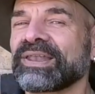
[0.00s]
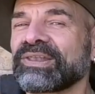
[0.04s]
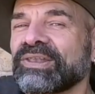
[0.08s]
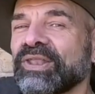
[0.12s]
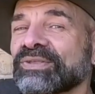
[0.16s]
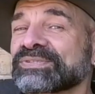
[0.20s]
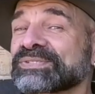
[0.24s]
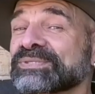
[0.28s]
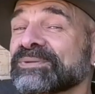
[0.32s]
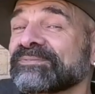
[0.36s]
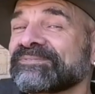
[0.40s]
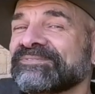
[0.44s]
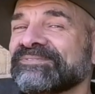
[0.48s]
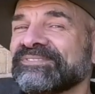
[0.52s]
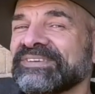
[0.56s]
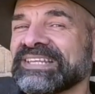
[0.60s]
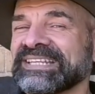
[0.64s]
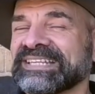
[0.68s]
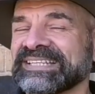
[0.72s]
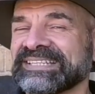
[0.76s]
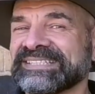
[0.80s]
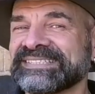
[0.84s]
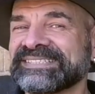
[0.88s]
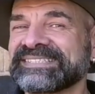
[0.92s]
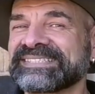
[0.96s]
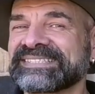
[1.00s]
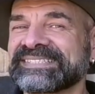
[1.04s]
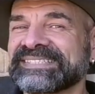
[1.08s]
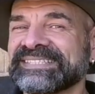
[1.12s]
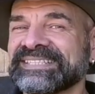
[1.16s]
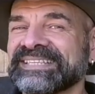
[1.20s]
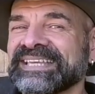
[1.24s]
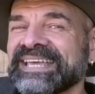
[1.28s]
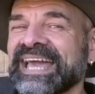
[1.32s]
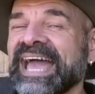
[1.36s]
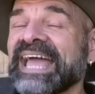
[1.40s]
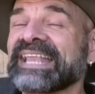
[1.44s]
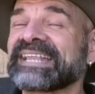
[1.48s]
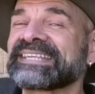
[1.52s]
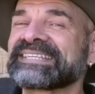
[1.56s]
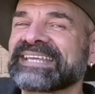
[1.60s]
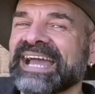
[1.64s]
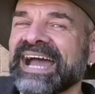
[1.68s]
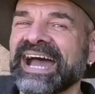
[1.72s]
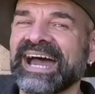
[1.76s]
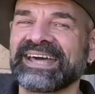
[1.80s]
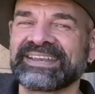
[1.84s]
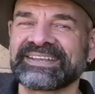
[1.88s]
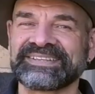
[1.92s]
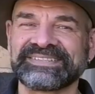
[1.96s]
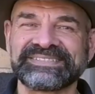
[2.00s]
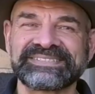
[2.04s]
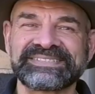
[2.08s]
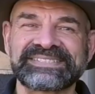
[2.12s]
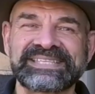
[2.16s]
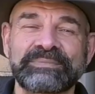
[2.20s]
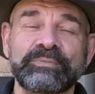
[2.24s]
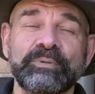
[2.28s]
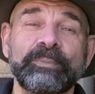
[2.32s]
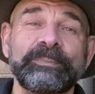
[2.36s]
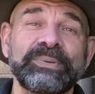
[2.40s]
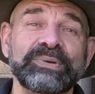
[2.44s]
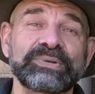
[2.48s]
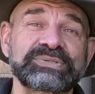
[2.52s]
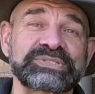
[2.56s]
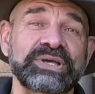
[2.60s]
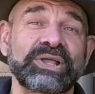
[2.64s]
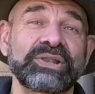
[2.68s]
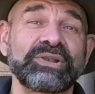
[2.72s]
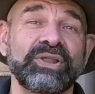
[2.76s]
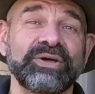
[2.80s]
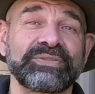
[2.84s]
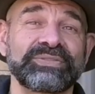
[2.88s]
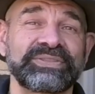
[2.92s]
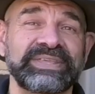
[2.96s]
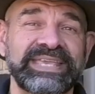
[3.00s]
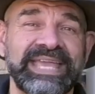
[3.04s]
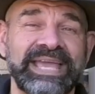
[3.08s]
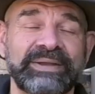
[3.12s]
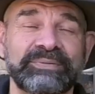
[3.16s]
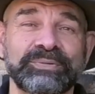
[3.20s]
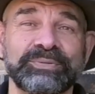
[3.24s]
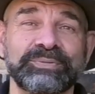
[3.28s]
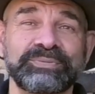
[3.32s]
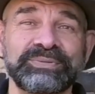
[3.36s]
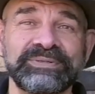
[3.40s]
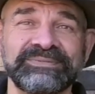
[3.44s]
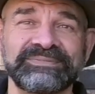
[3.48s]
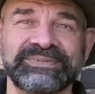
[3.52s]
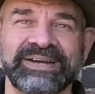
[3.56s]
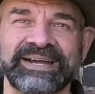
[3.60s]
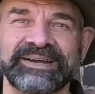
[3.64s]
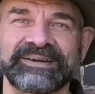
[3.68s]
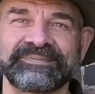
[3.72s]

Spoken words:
lots of villas and gardens that were built along the Yarra River.